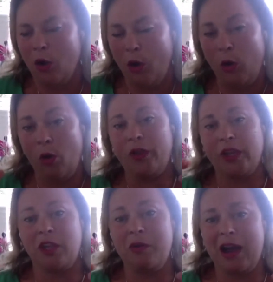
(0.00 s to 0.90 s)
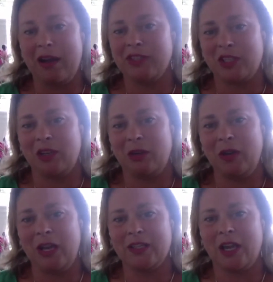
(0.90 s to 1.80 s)
All that you have to
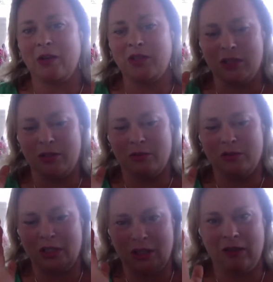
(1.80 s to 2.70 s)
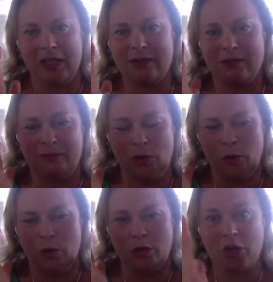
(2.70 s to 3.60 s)
do is go to your to-do list
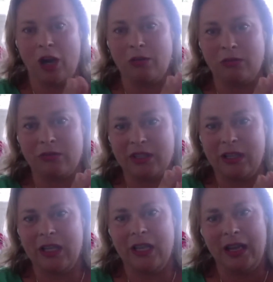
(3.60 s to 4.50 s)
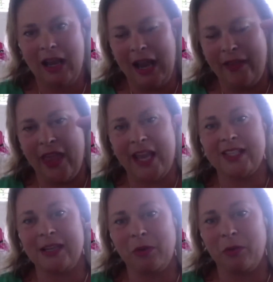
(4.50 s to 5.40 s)
for goals, and
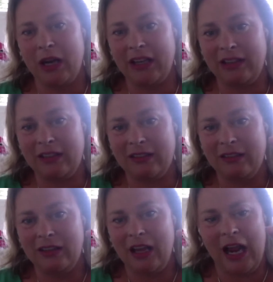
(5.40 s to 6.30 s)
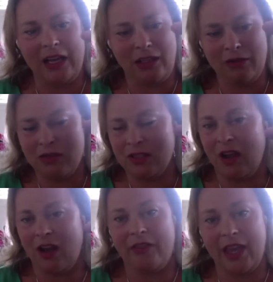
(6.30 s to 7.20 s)
there's number one, and you
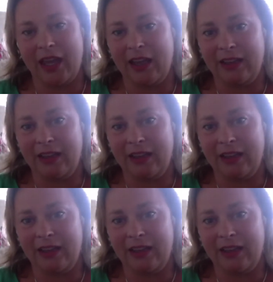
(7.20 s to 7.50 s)
start there.